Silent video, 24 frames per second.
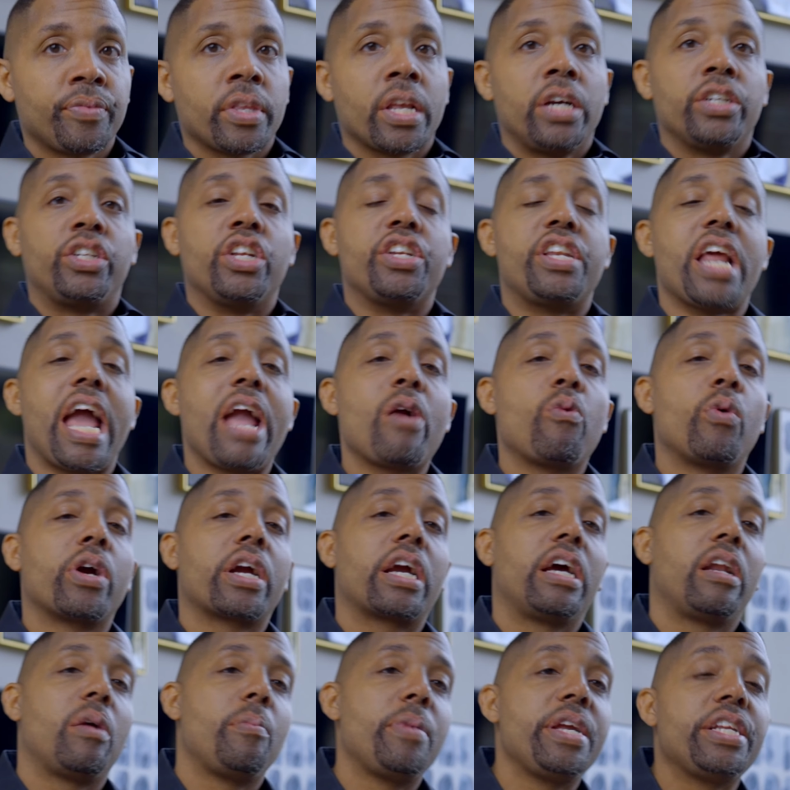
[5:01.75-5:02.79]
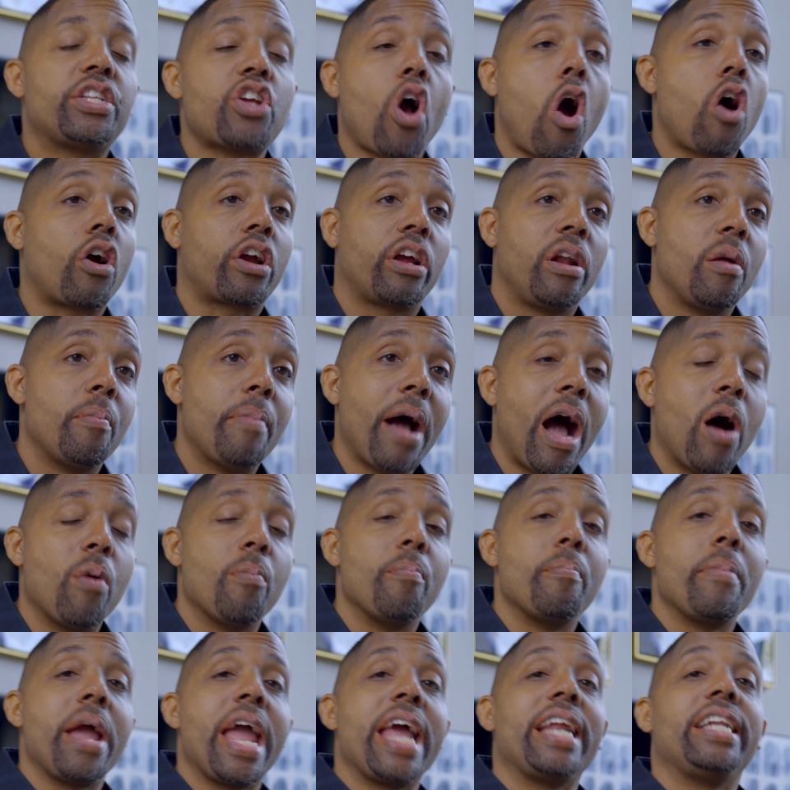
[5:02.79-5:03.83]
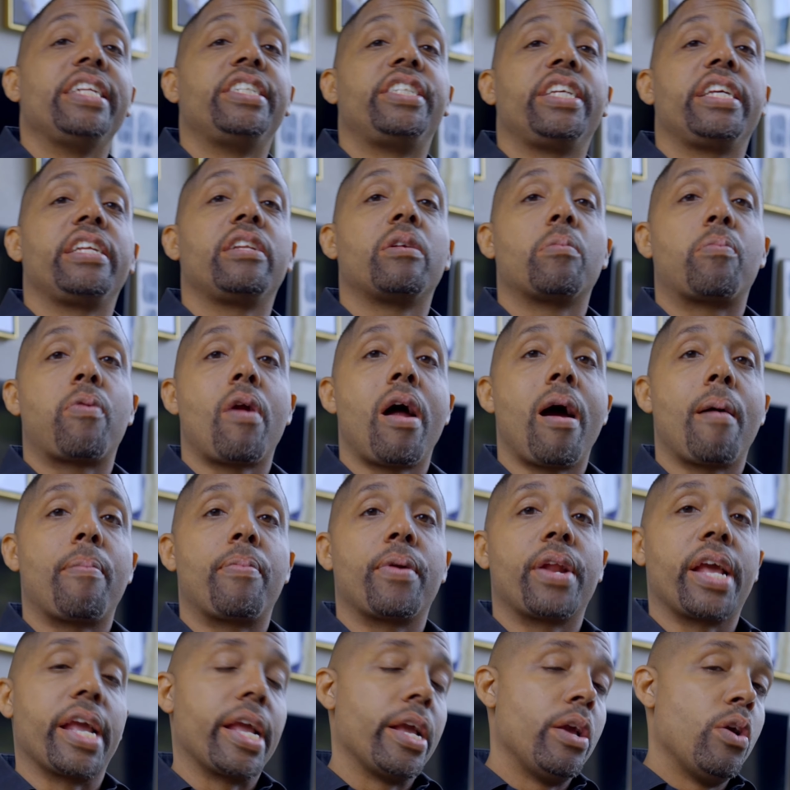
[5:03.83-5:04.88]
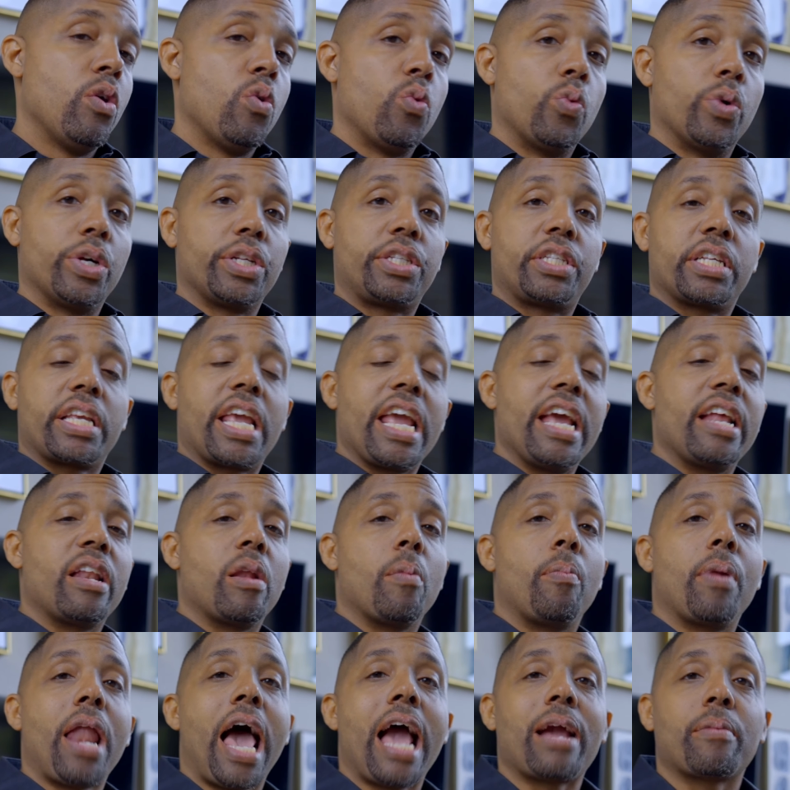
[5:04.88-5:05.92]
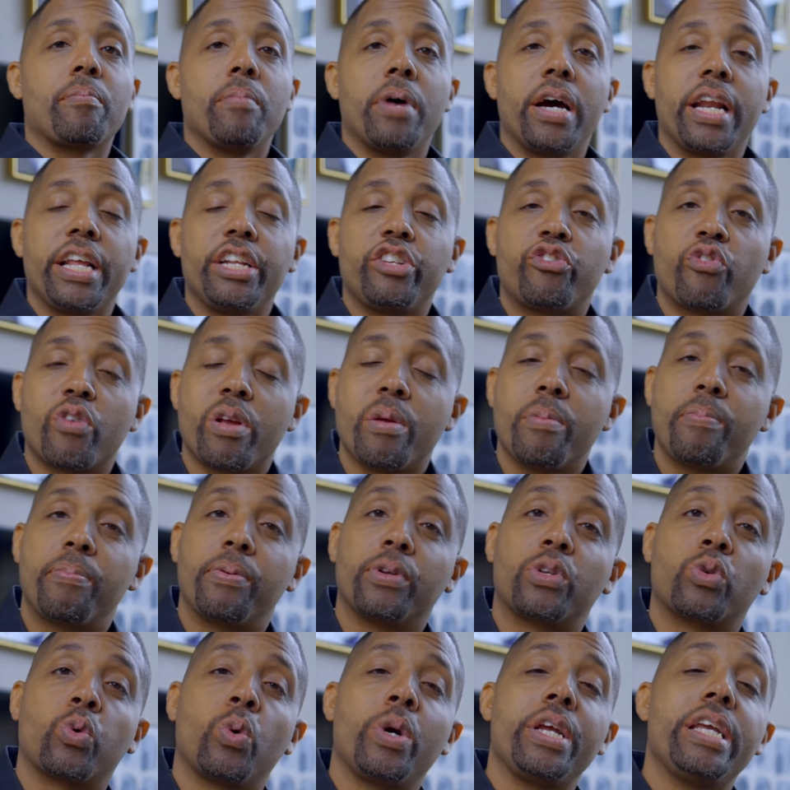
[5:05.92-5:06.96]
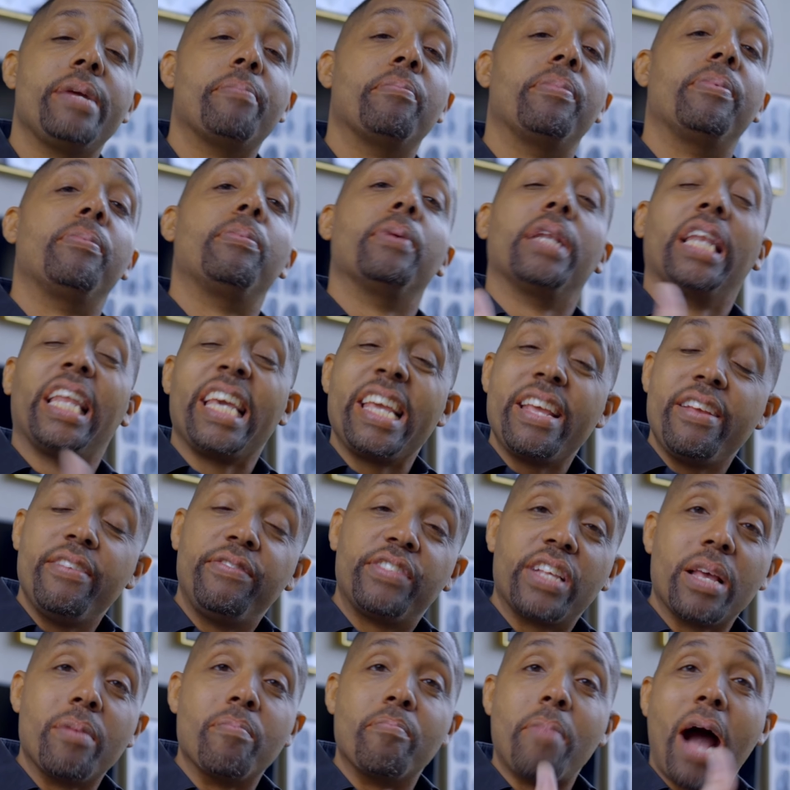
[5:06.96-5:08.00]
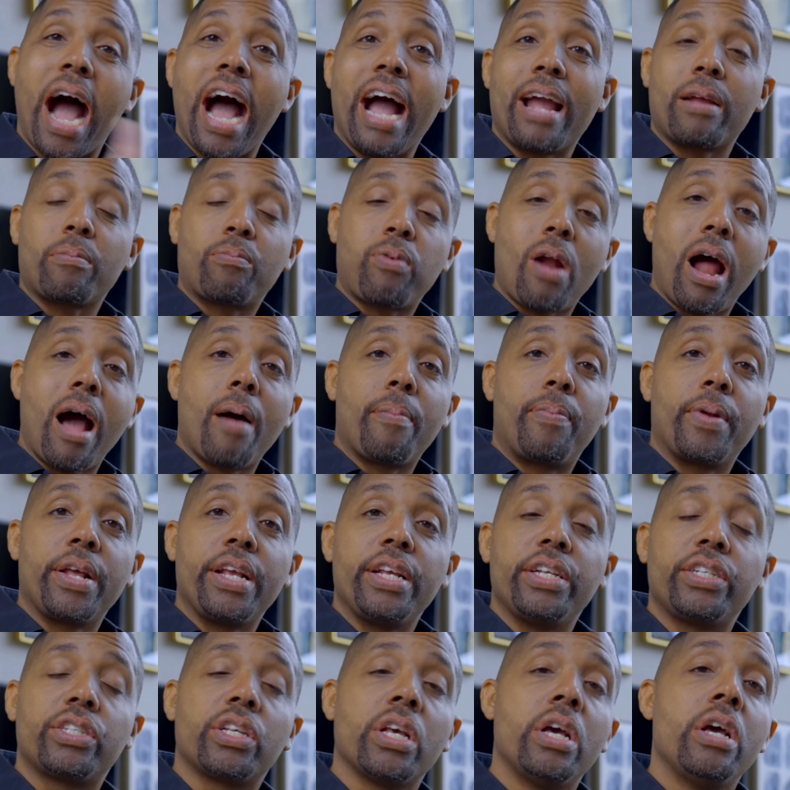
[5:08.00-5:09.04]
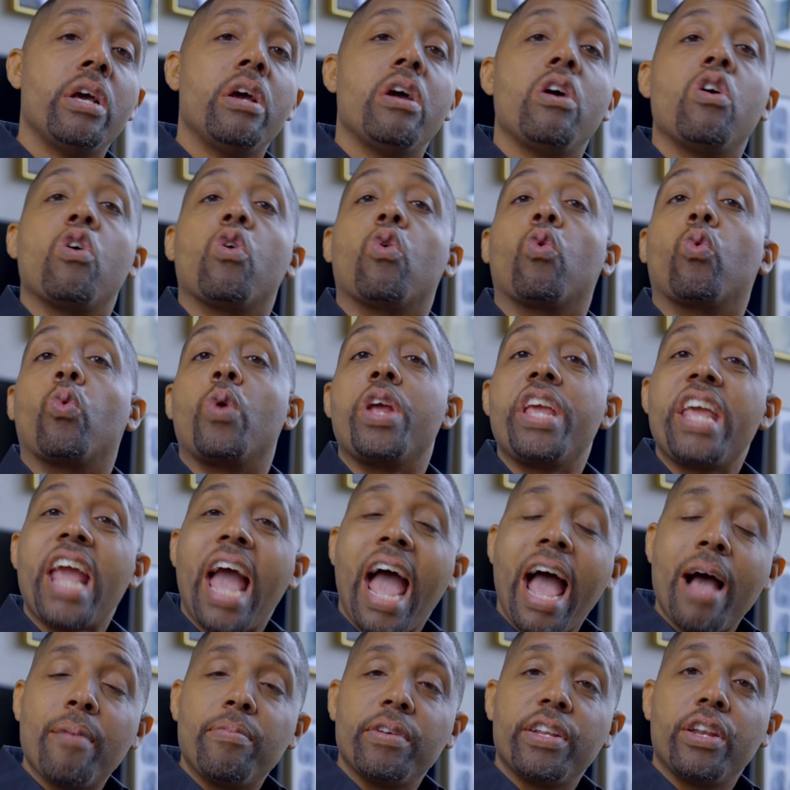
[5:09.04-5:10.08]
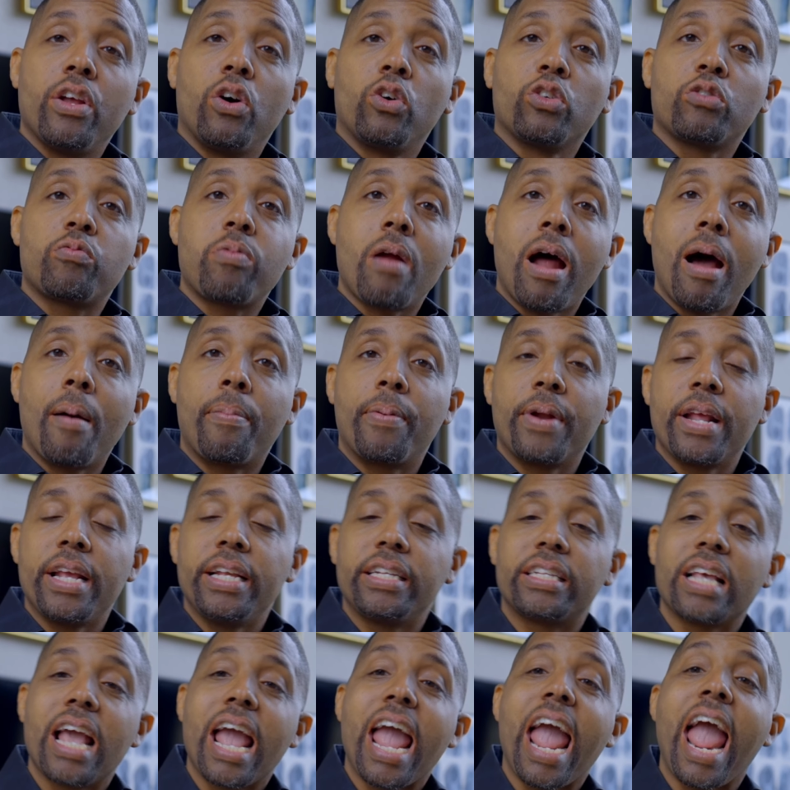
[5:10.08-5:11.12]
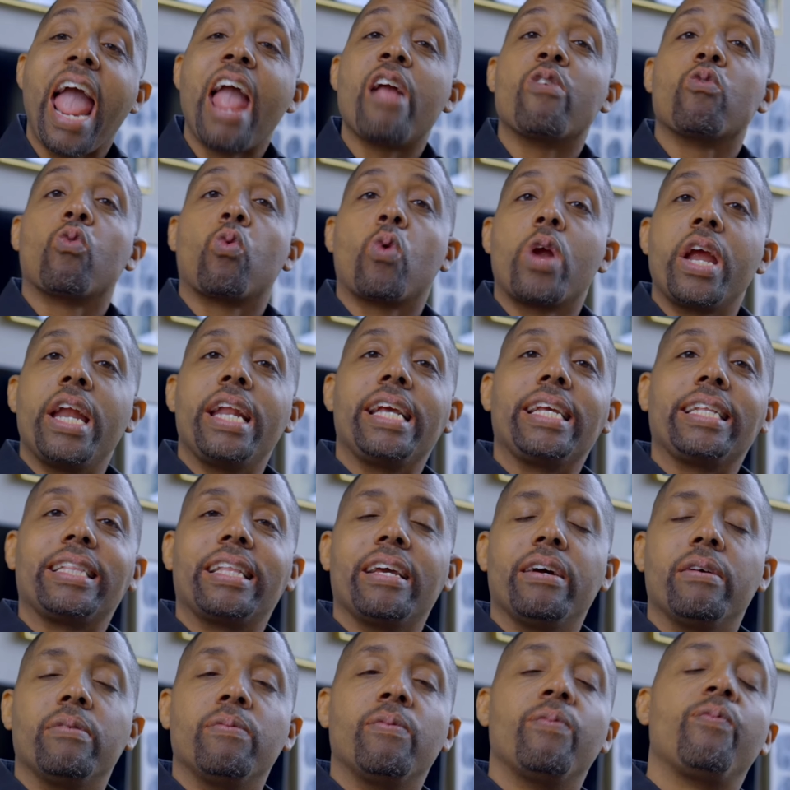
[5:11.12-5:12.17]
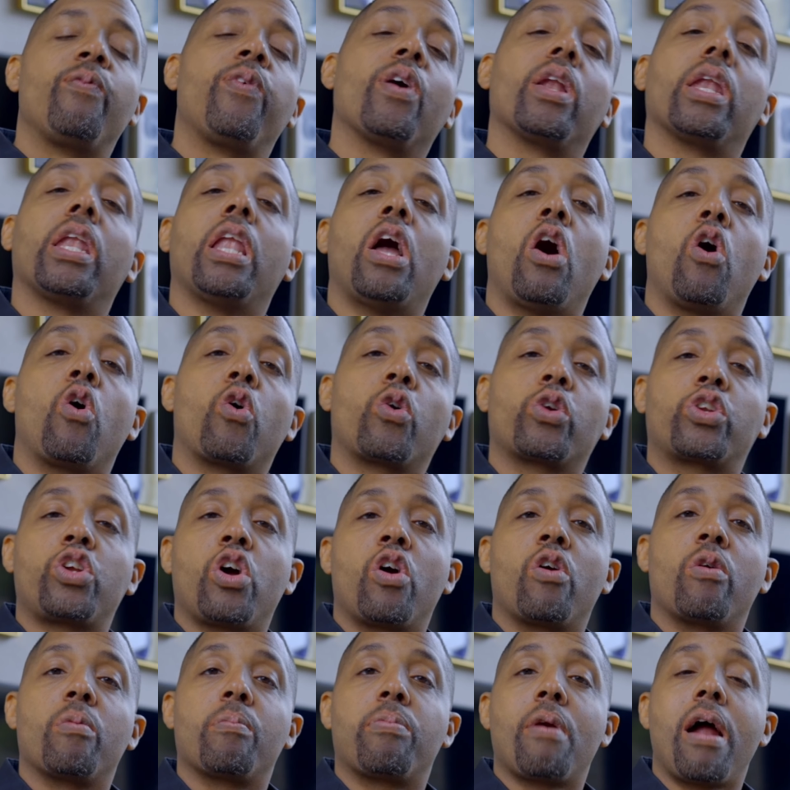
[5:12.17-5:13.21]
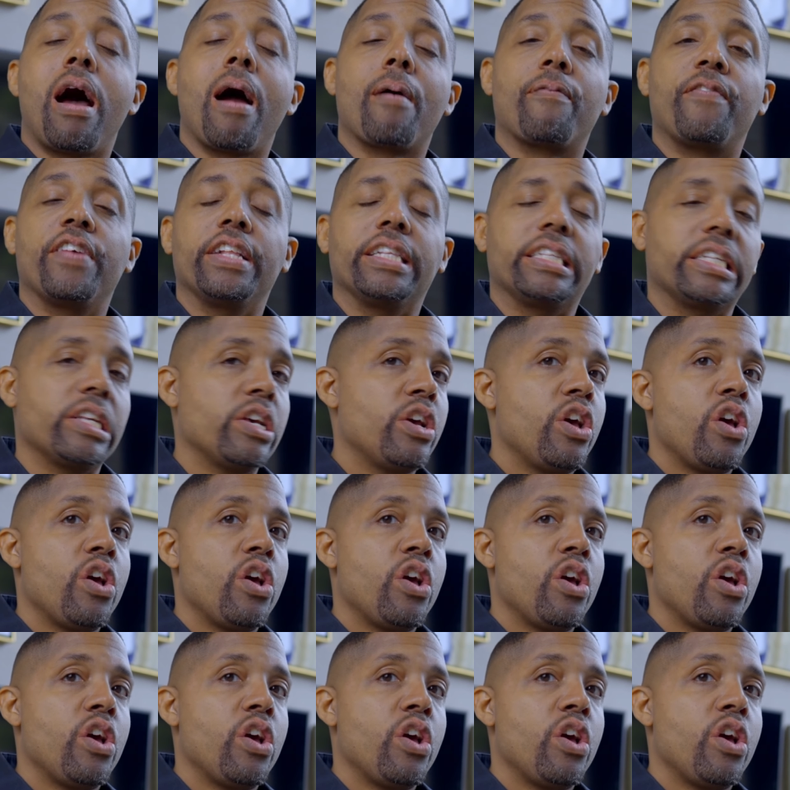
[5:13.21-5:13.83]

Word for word: today we're going to be talking about managing the property. Once again, the Black Money Tree believes in buying properties, rehabbing those properties, and renting them for long-term profits.